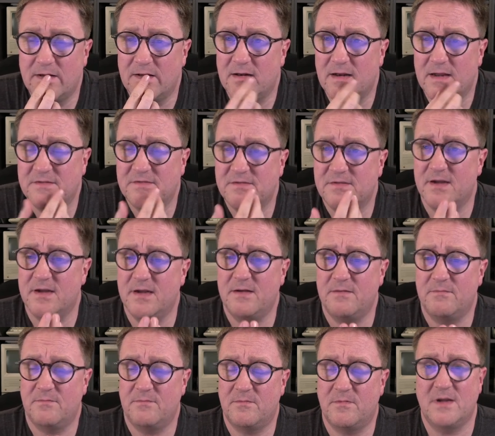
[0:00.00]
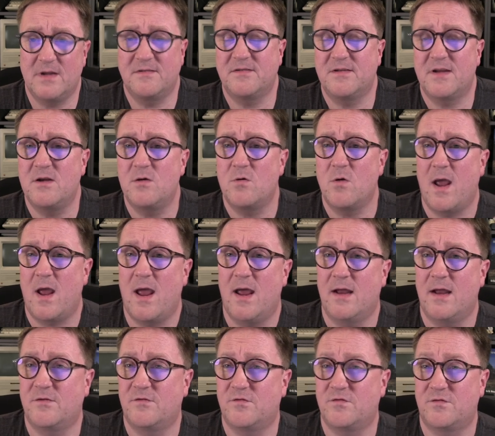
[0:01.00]
let's say you
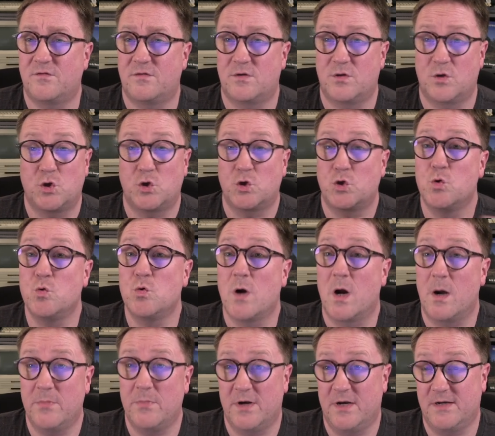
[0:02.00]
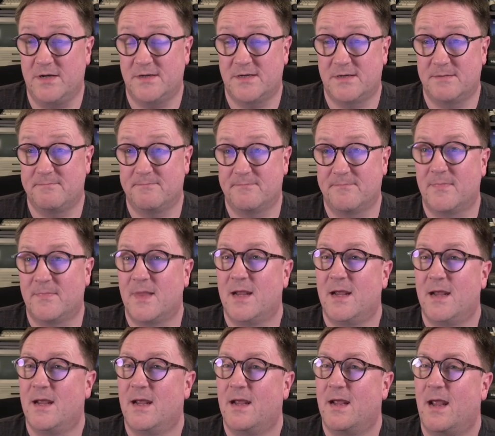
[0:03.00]
had two companies
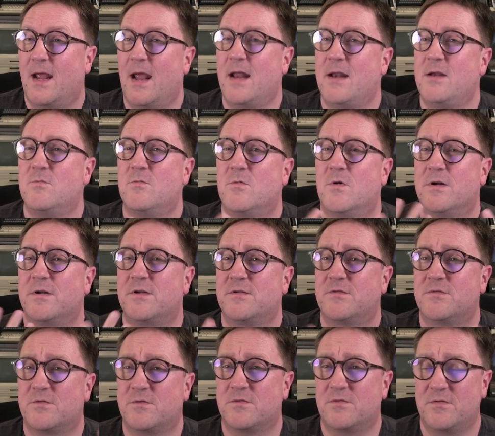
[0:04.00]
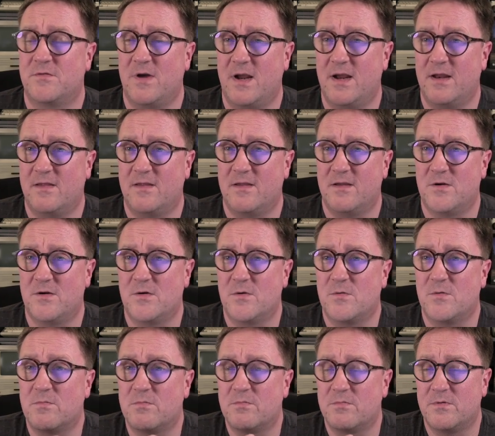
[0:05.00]
and you wanted to create, you
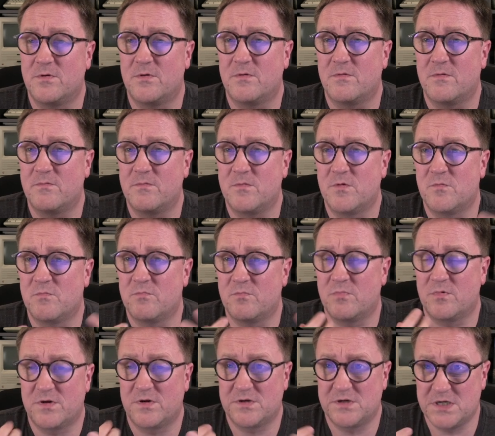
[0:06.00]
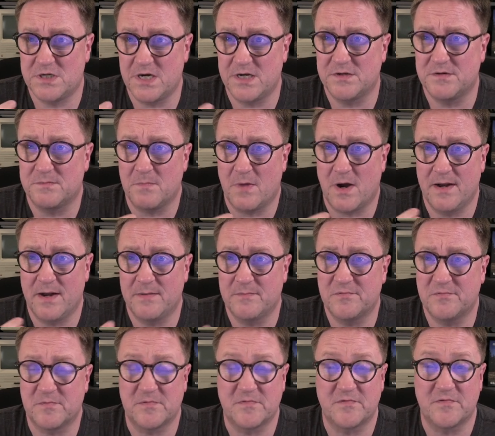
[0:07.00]
know, you shared some
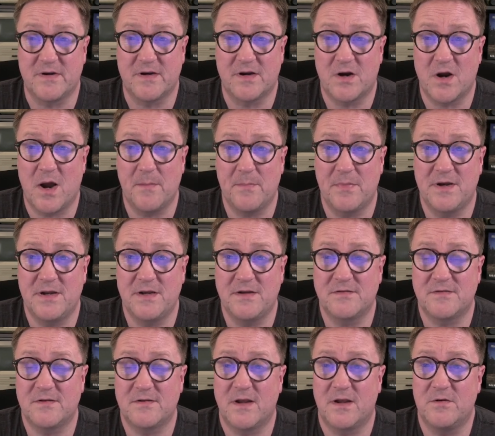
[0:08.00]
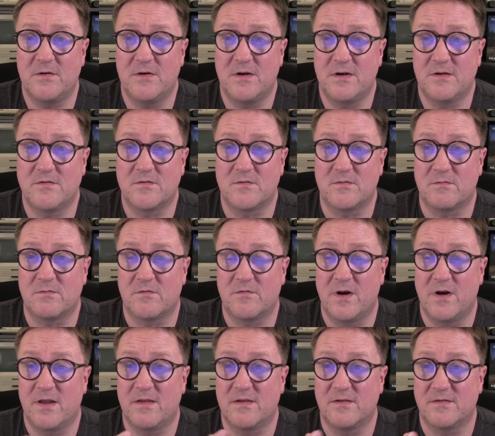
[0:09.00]
items between the companies and you need to
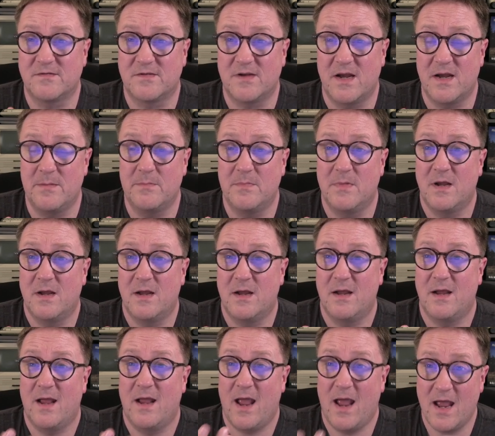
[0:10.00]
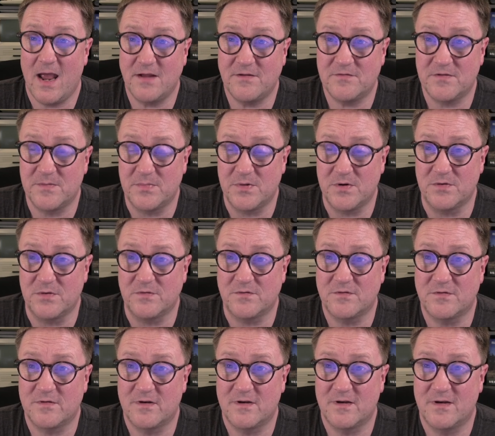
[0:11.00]
create the same
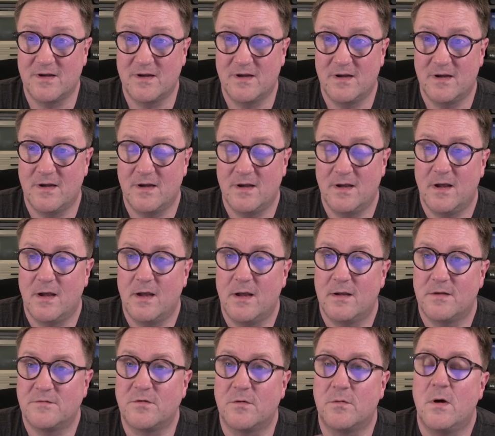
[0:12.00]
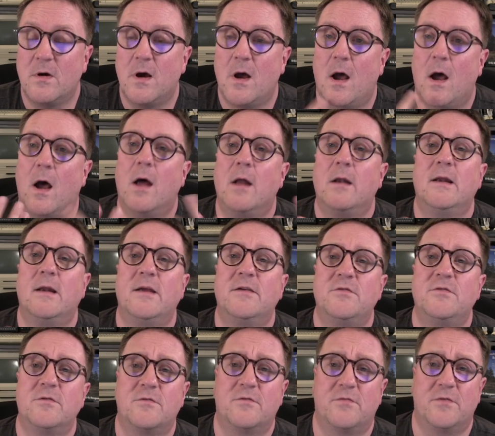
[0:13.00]
attributes. So
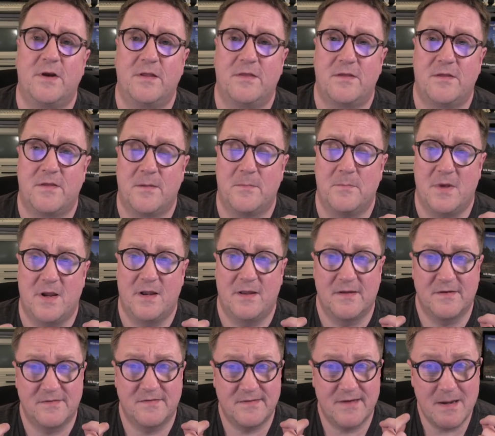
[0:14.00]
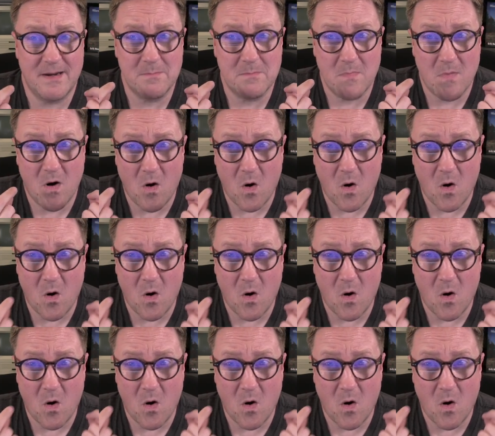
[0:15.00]
unless you create them in the same